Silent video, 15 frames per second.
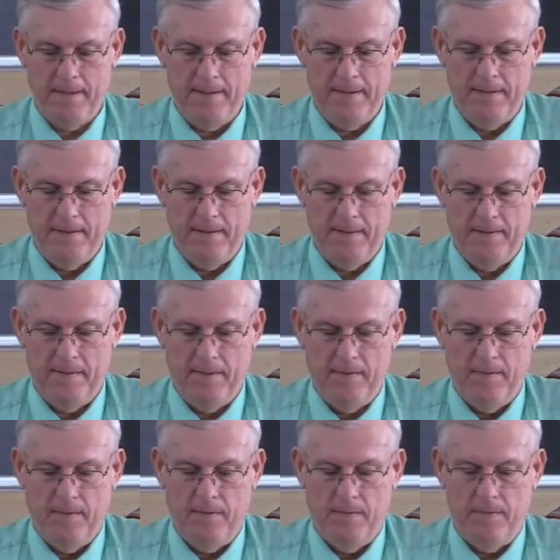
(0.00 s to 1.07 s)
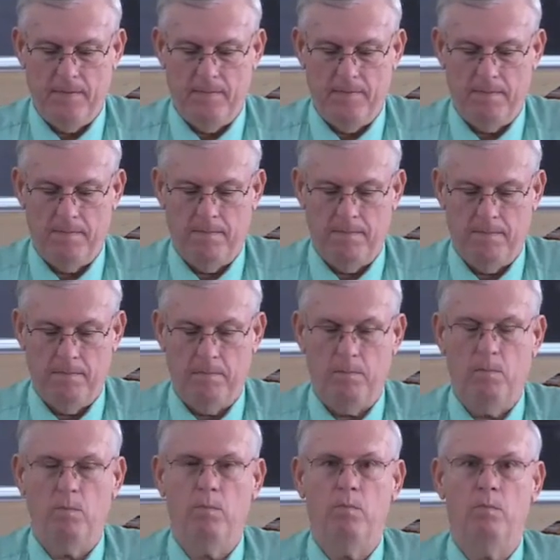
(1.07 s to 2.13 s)

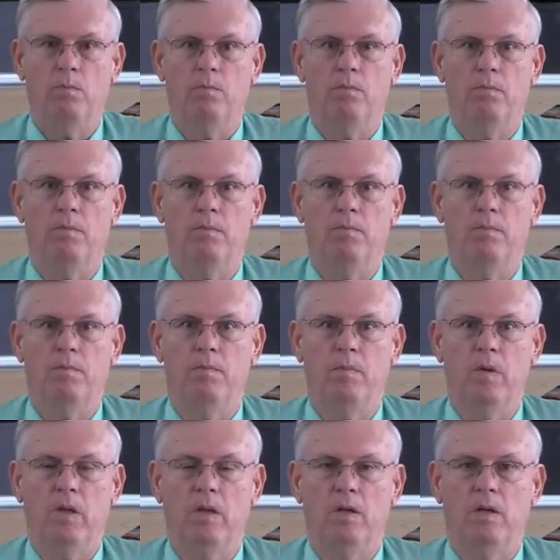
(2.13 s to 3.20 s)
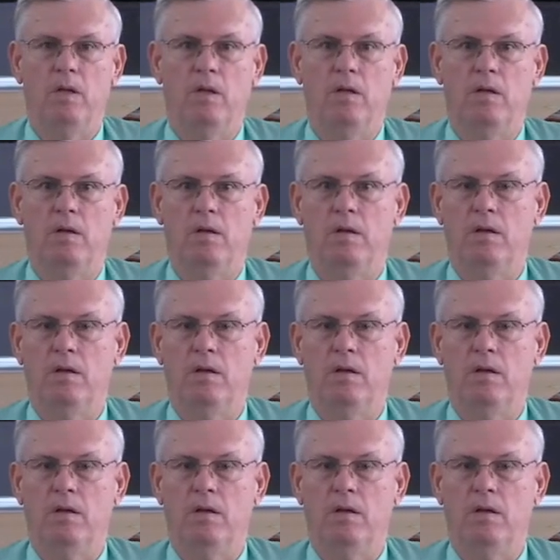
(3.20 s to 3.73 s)
Nobody speaks.